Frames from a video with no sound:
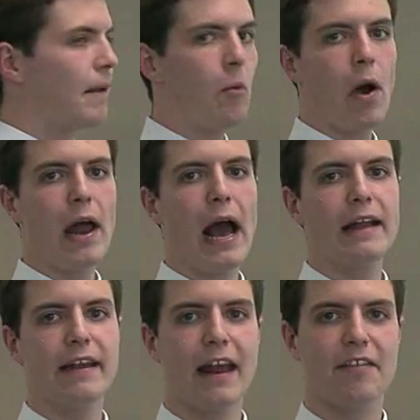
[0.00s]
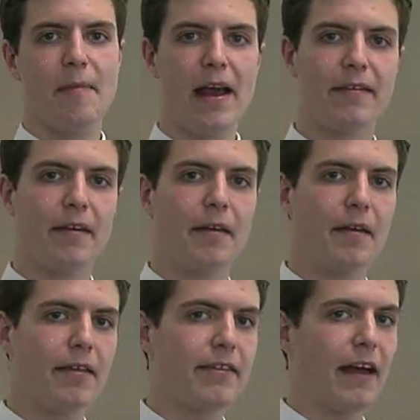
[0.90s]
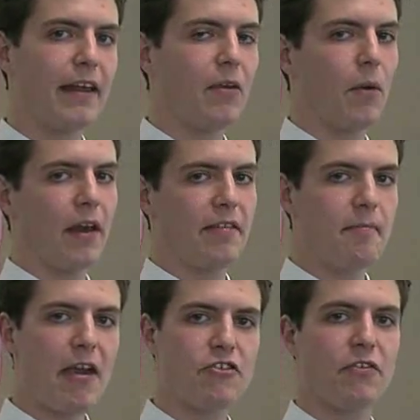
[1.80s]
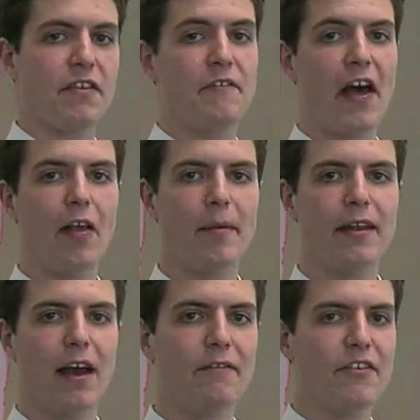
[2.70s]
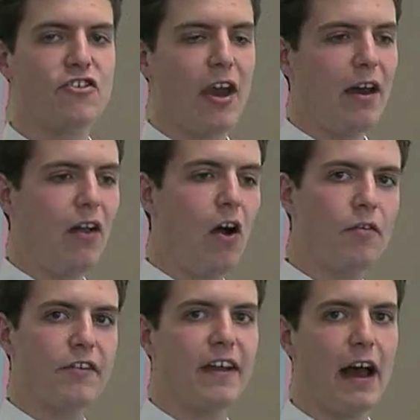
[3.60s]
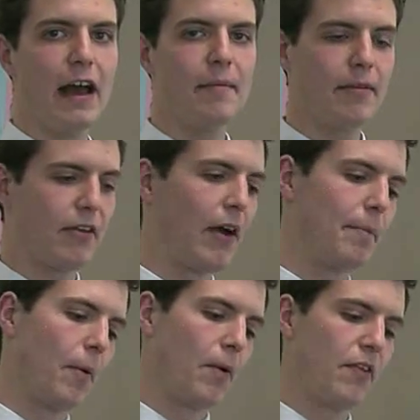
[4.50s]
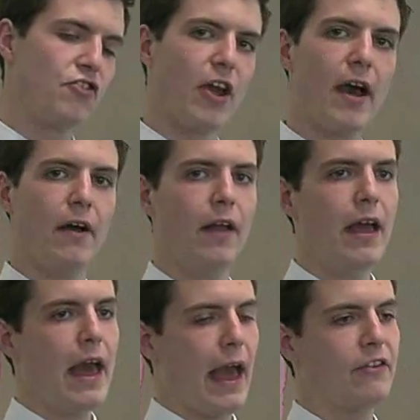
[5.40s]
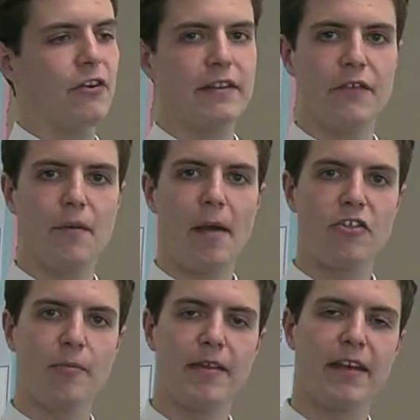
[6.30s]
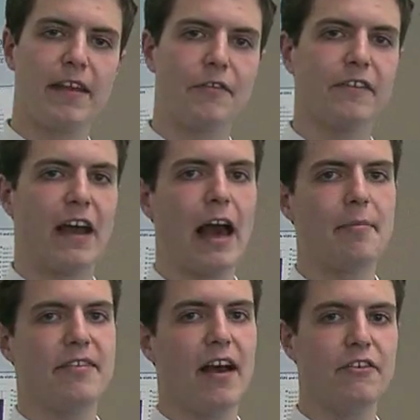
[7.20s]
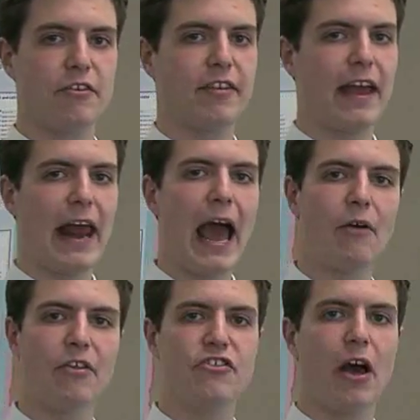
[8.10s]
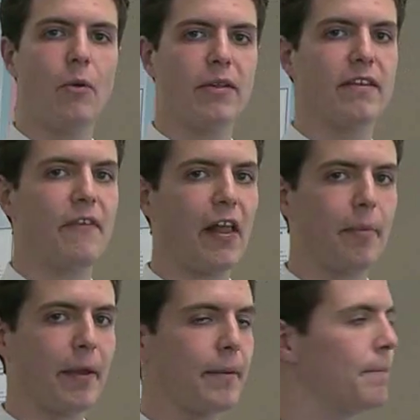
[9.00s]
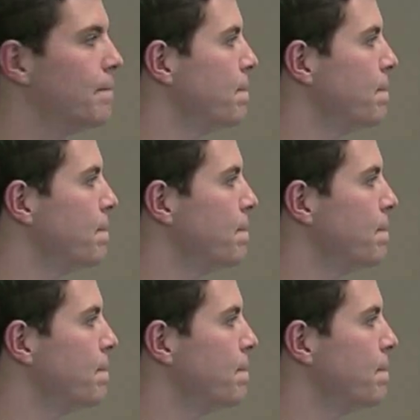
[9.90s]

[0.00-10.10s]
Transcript: What I did as my study was measure the development of the gel over time. So I poured the gel and took different measurements at different times to understand how the gel was developing.